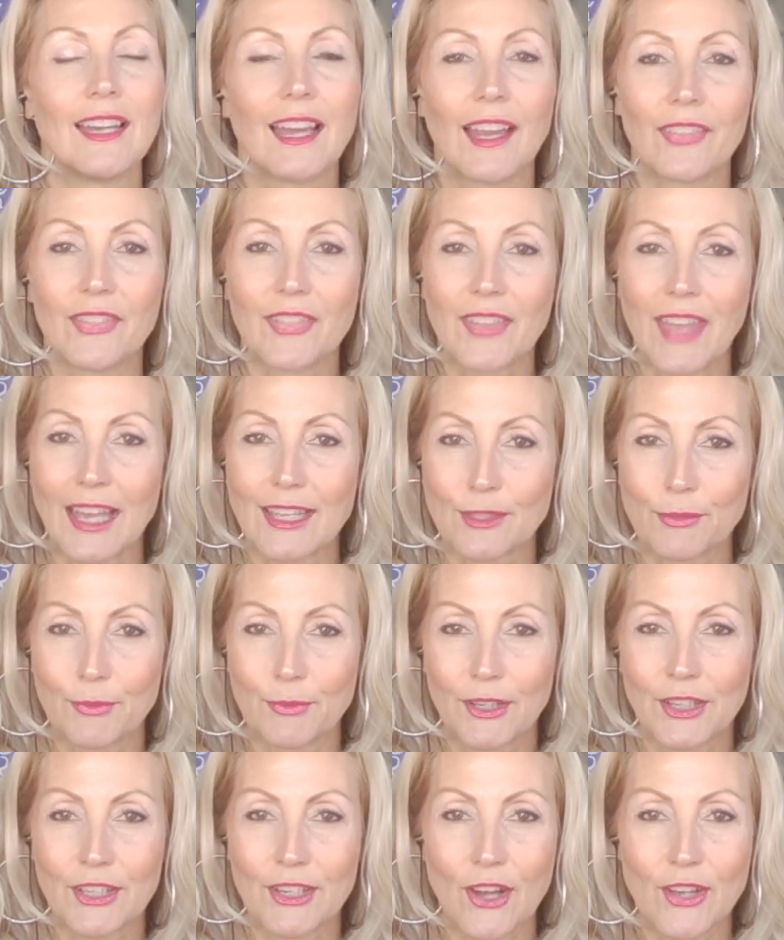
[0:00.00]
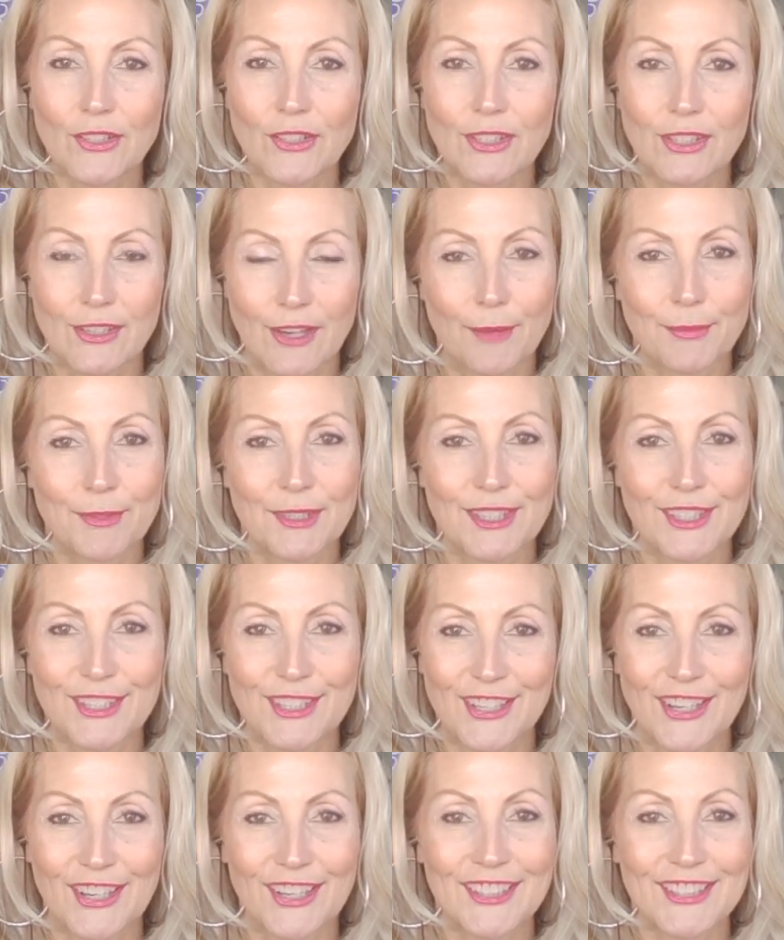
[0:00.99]
And that's where it all stops and
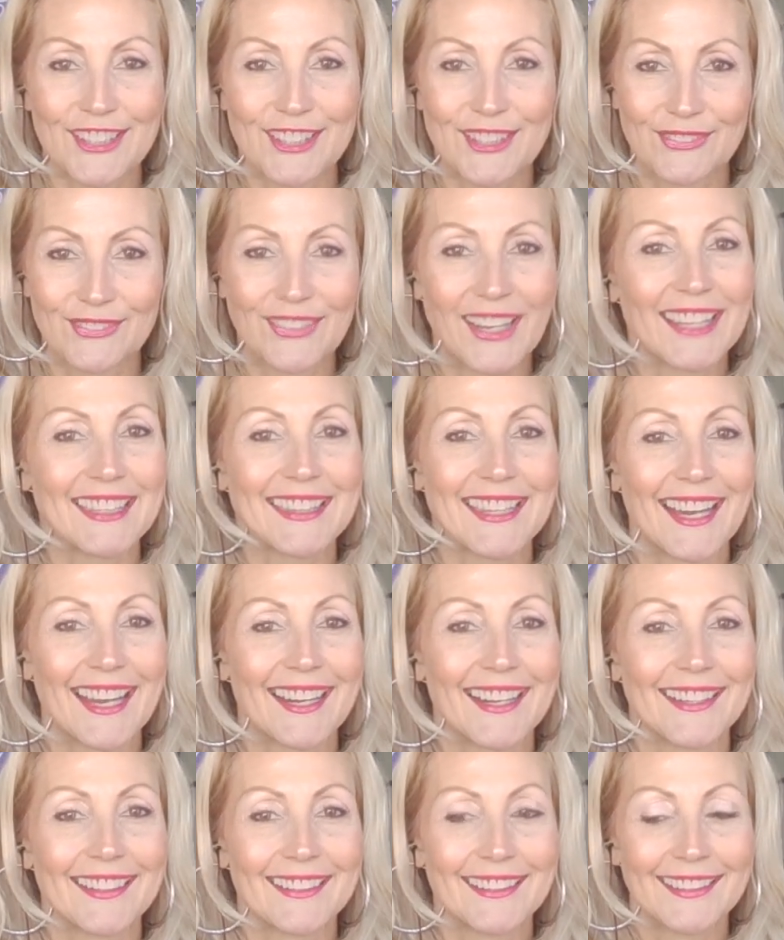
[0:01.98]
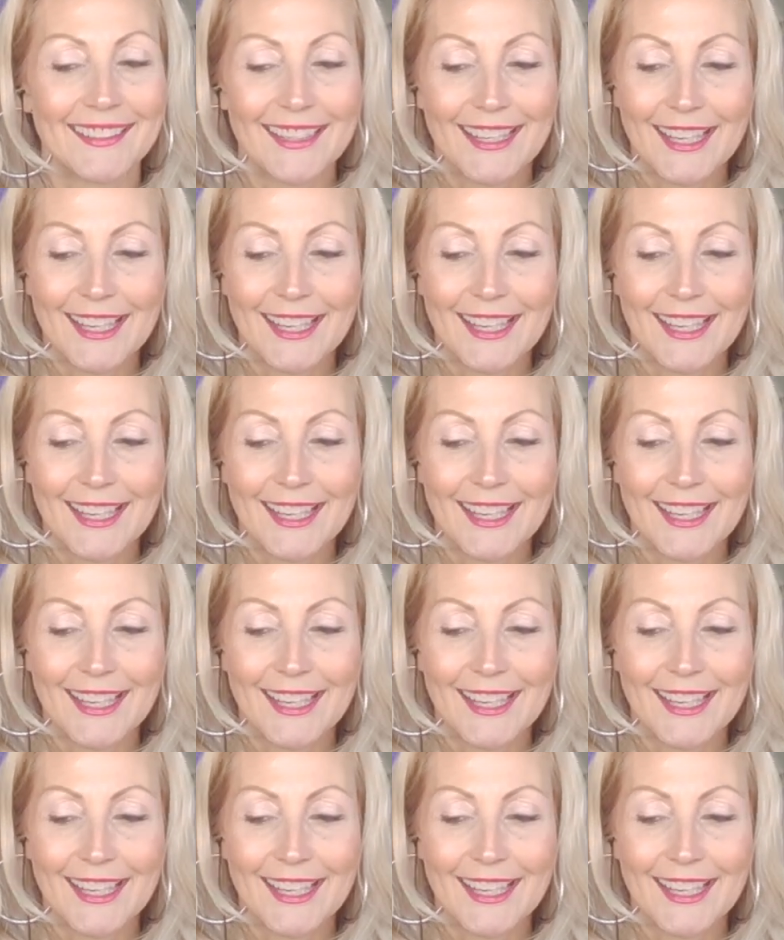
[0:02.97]
starts, right there.